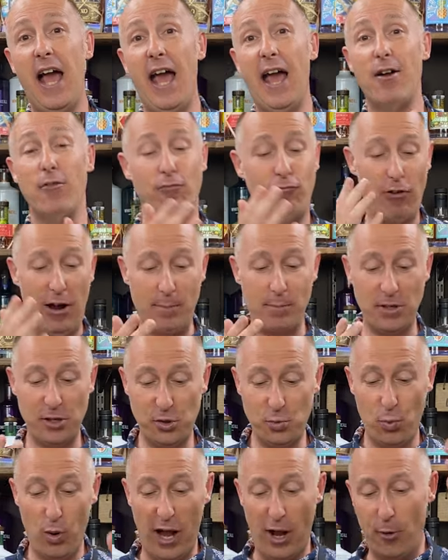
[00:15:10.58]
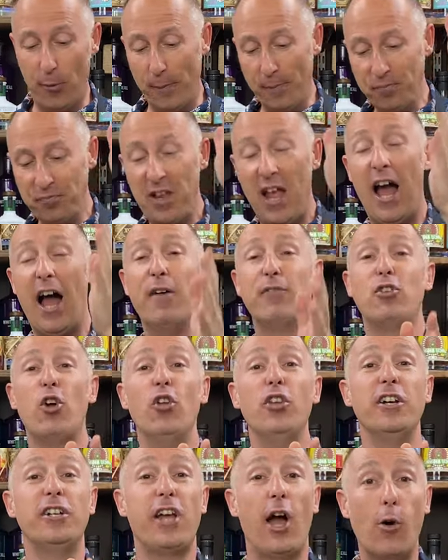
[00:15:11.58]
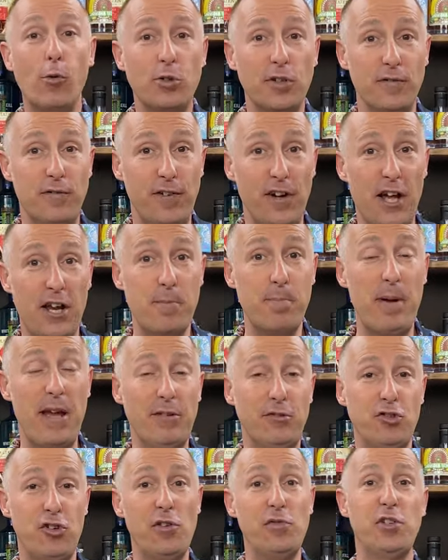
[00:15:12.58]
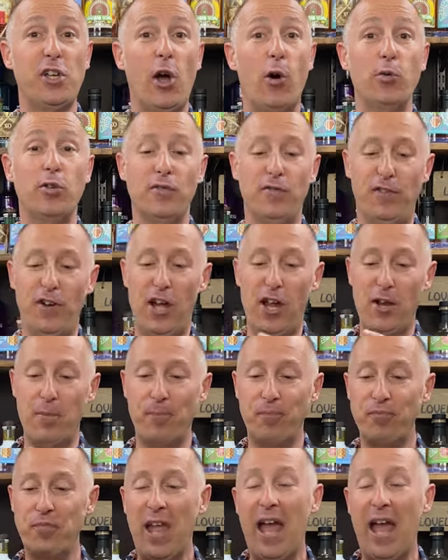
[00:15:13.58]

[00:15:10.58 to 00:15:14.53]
uh, rum as well. I've got the Golden Falernum, a Bitter Truth's Golden Falernum.